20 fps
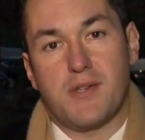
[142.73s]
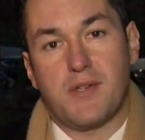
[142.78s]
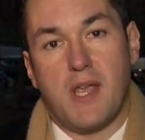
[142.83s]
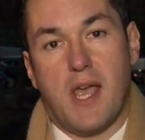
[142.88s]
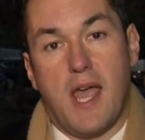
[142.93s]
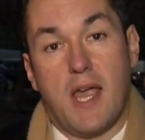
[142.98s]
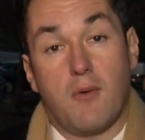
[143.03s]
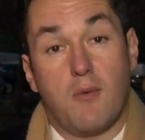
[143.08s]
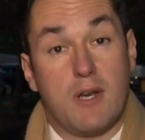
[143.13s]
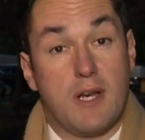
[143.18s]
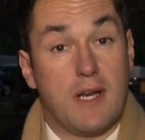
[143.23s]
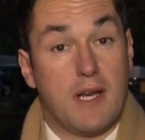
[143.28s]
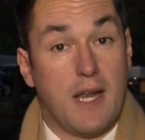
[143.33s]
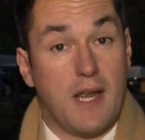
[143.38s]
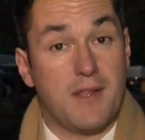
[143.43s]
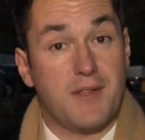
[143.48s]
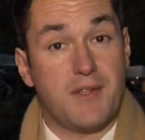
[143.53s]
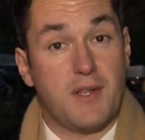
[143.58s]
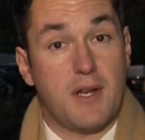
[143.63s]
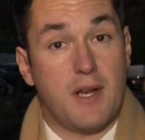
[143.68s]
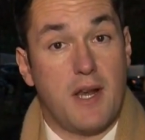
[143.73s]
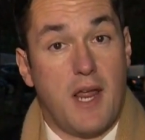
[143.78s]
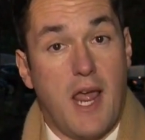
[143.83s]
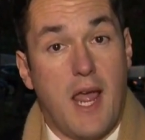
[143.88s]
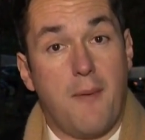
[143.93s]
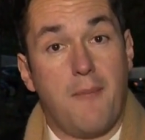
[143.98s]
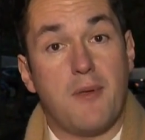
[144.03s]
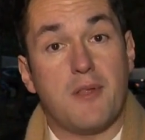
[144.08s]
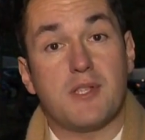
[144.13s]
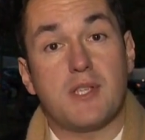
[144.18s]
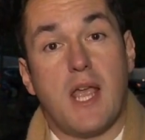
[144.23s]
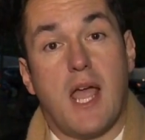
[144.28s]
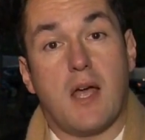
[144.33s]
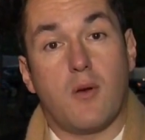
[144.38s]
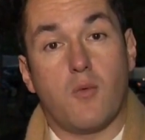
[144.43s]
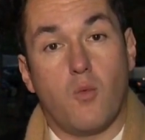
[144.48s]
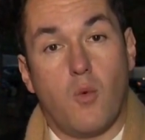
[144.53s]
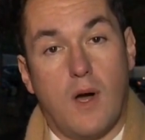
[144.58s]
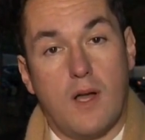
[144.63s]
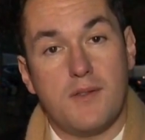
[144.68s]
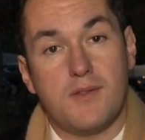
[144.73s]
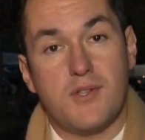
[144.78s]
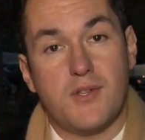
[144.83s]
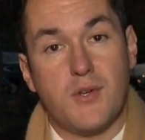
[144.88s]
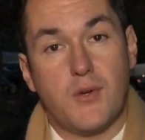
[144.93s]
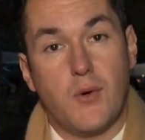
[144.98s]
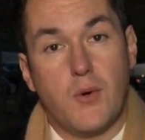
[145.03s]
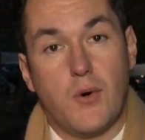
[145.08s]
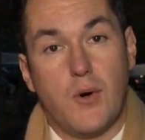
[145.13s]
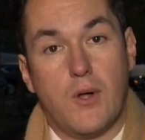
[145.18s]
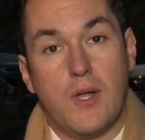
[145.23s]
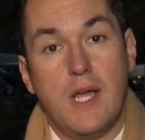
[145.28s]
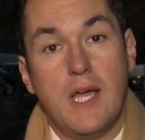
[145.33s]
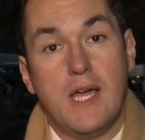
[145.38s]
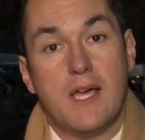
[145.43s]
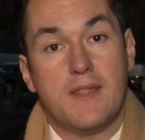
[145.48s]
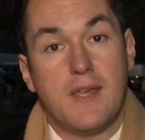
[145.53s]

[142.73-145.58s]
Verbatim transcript: saying when an incident happens at one school,